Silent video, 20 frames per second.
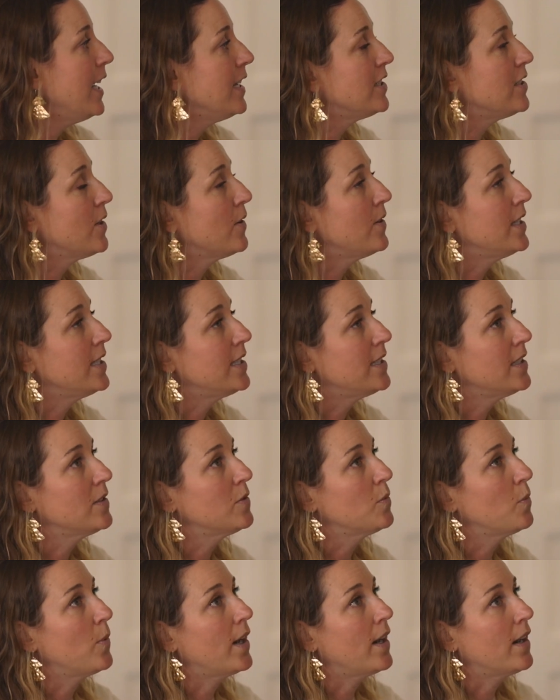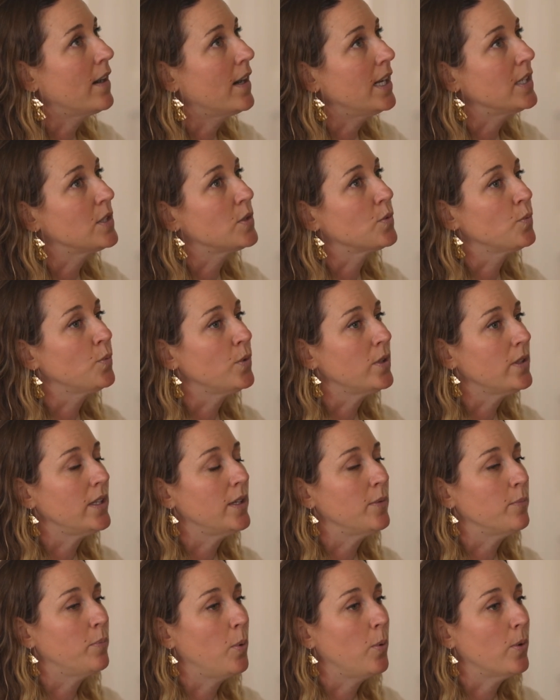And so this is where it's
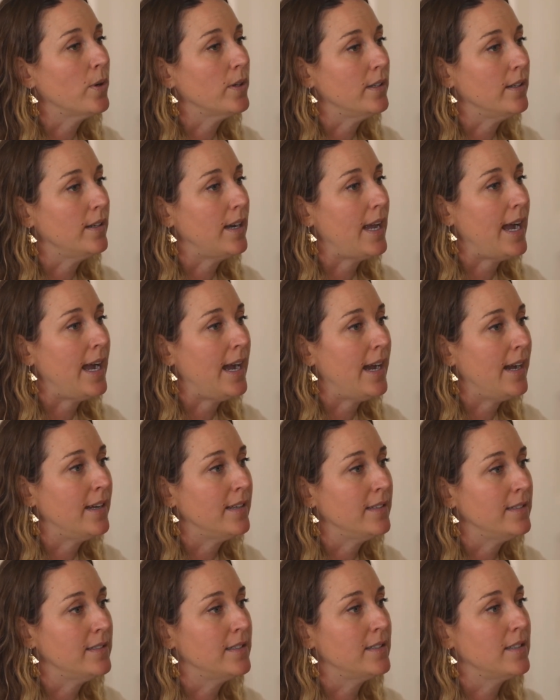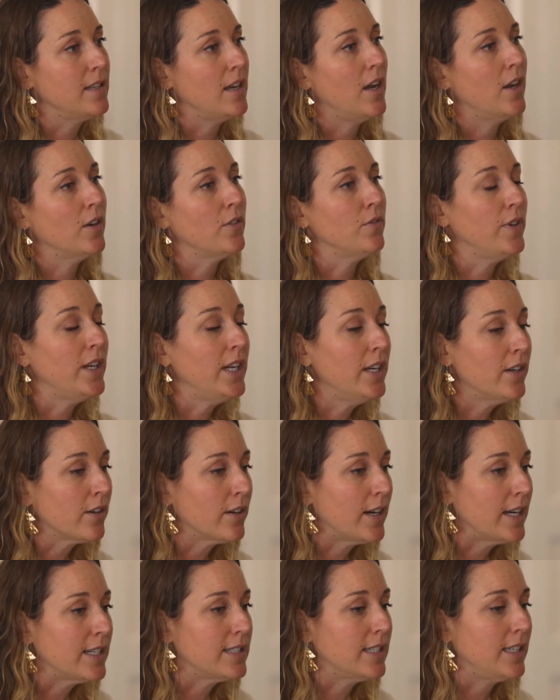really important as a
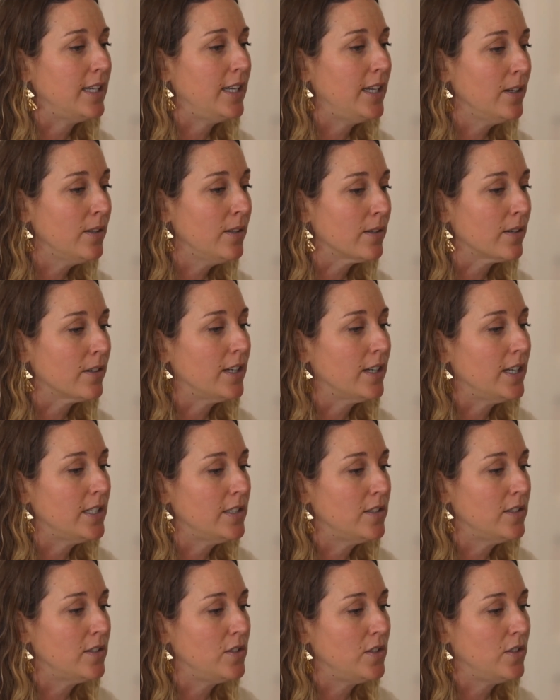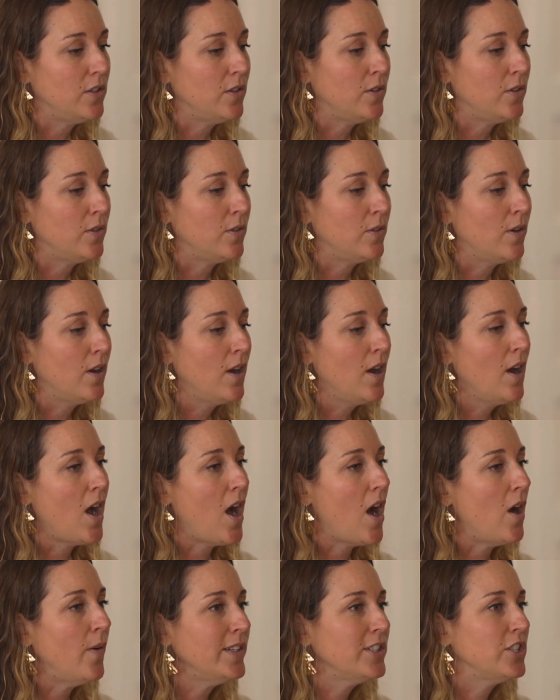reader, as a healer, is to
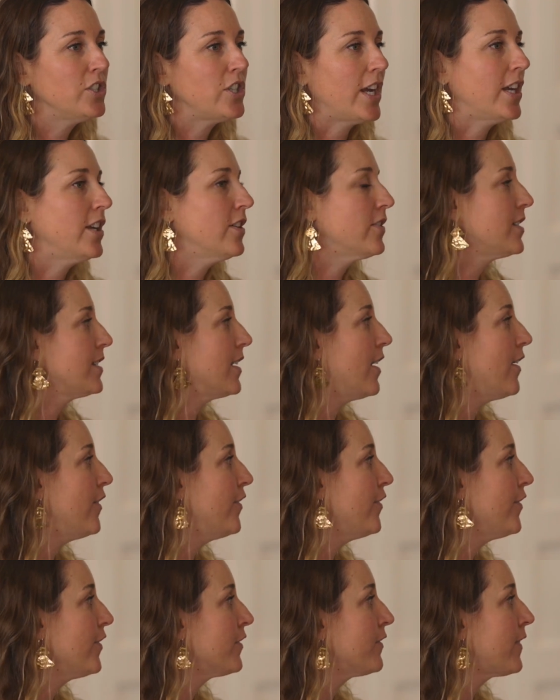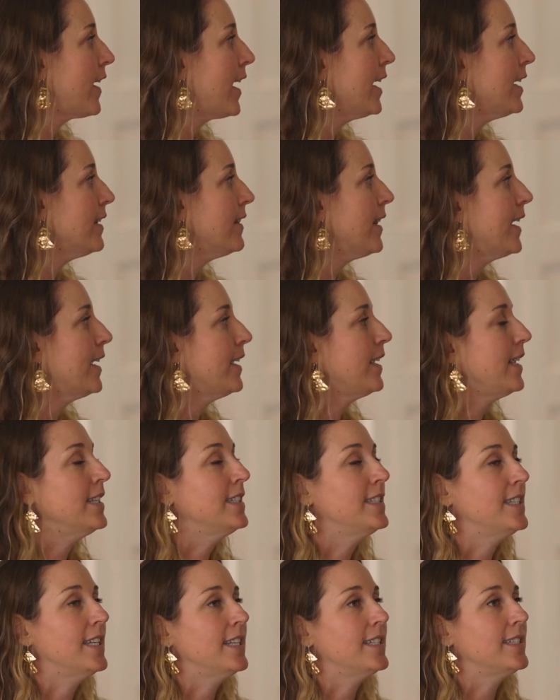always check yourself, right? Like,
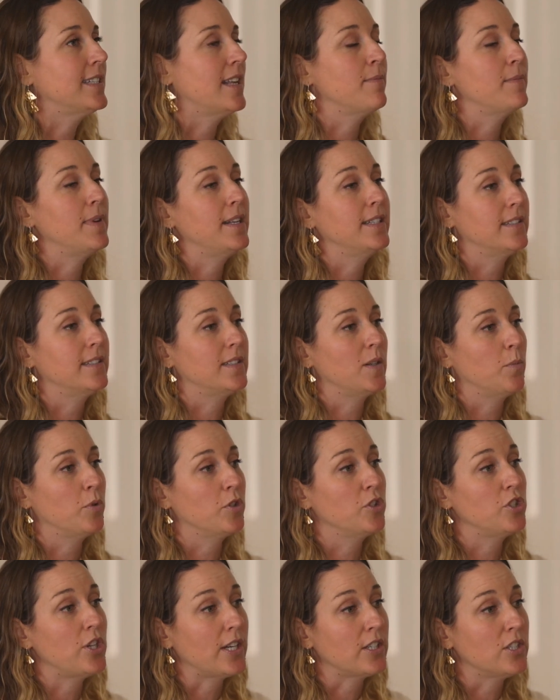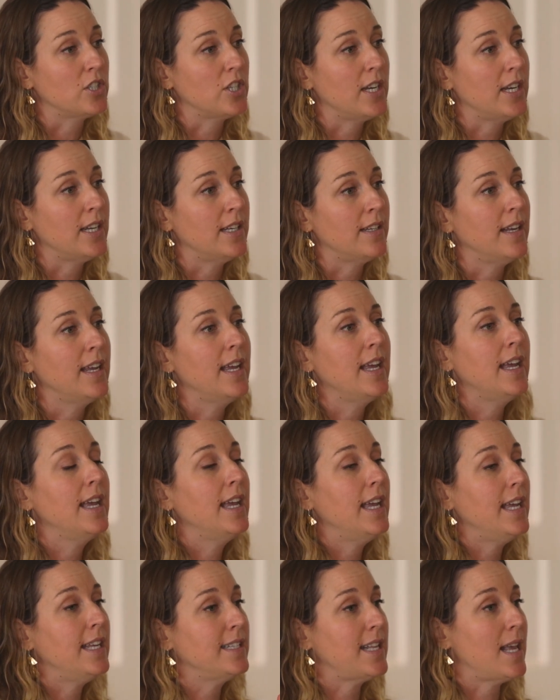is this a projection?
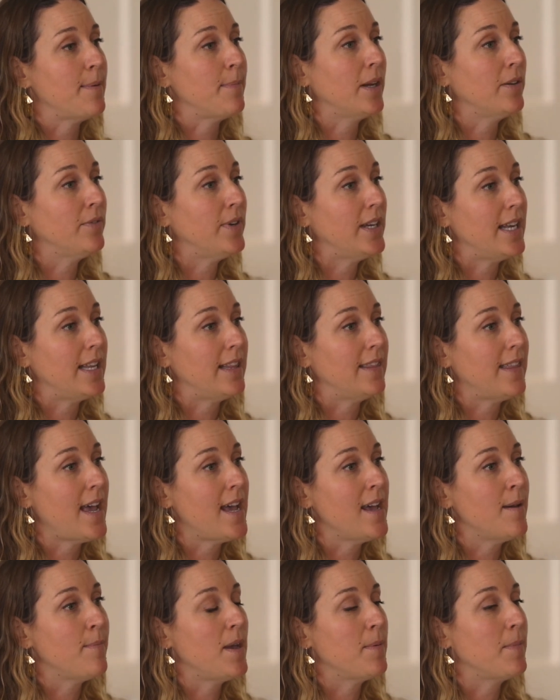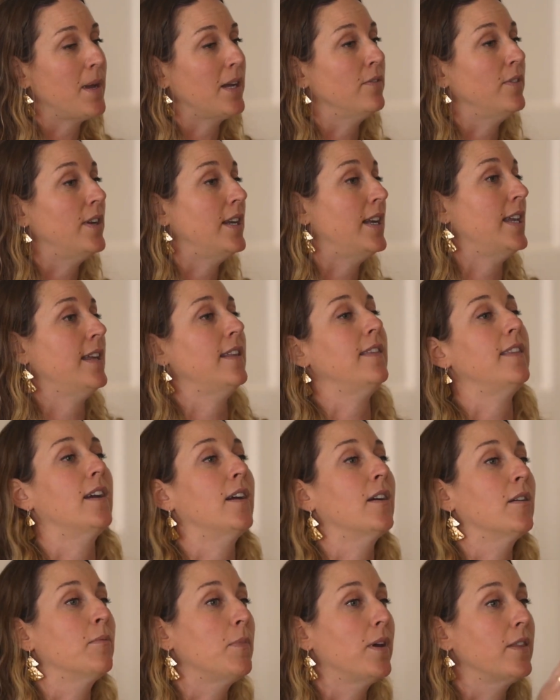Am I reading them? Am I reading
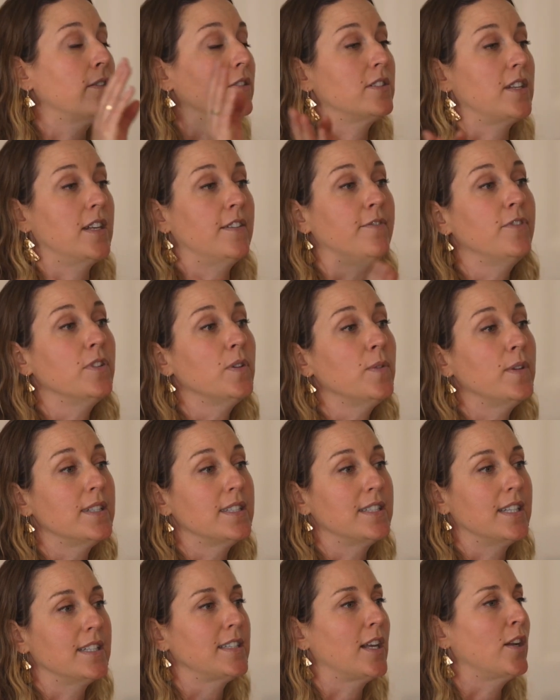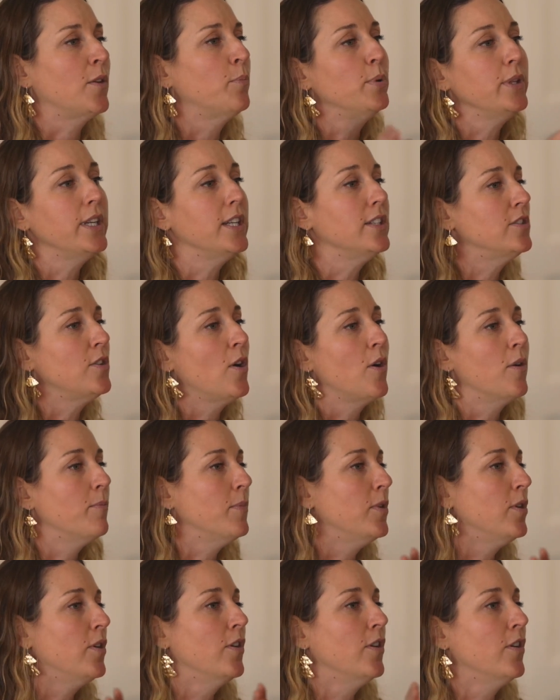their mother's influence? That's like, please don't
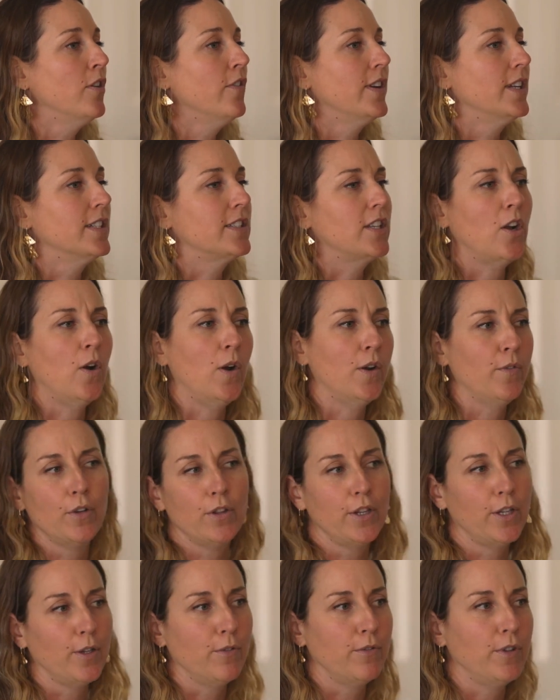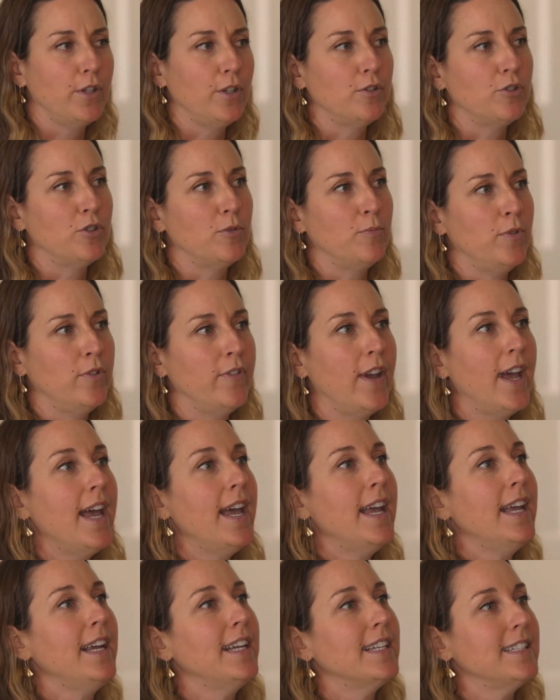move. But it's like, oh, I really don't think you should move.
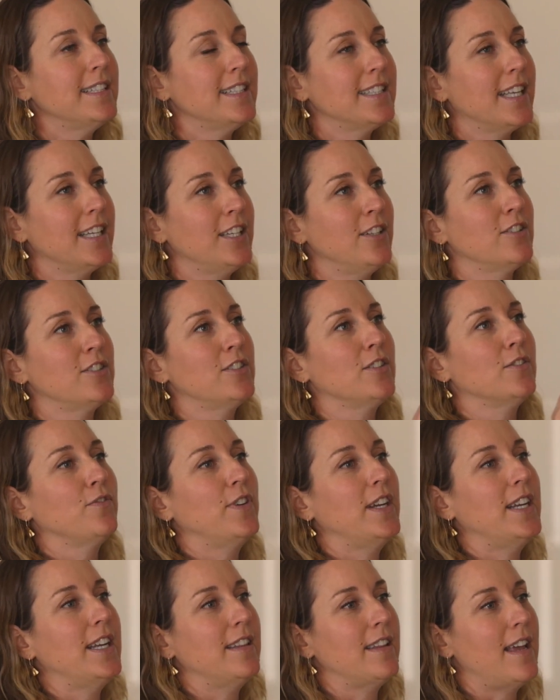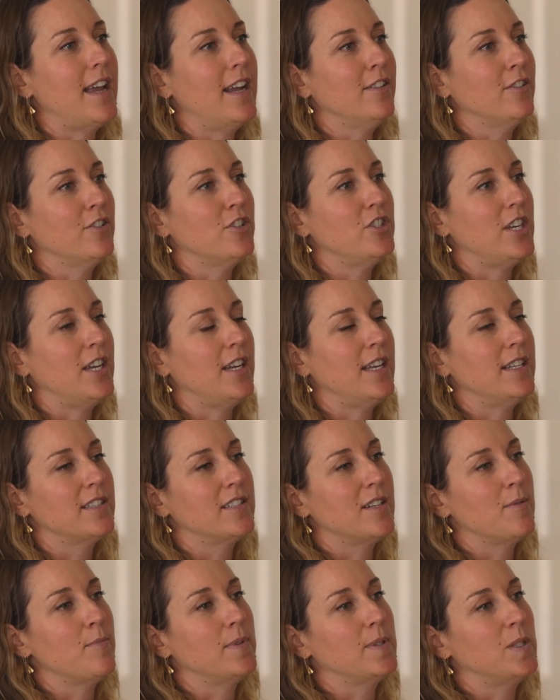Because it's like, you're still reading the energy in
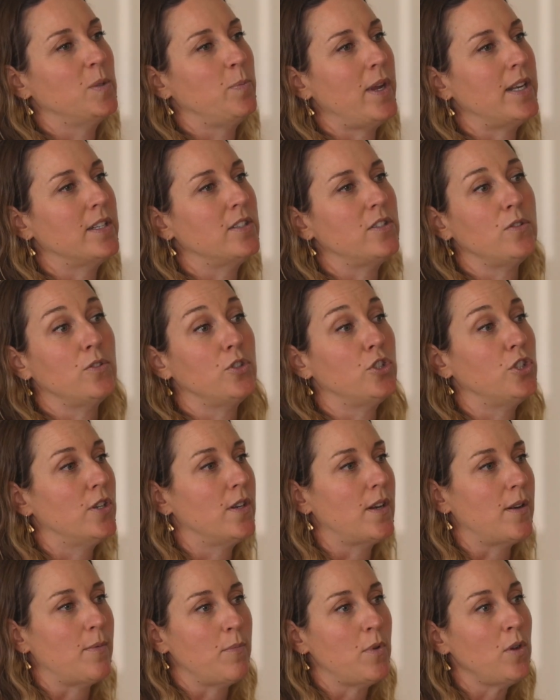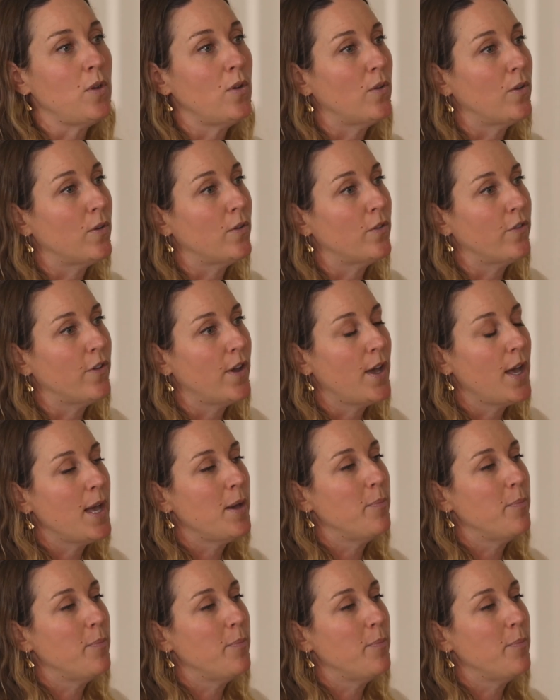someone's space. You shouldn't move,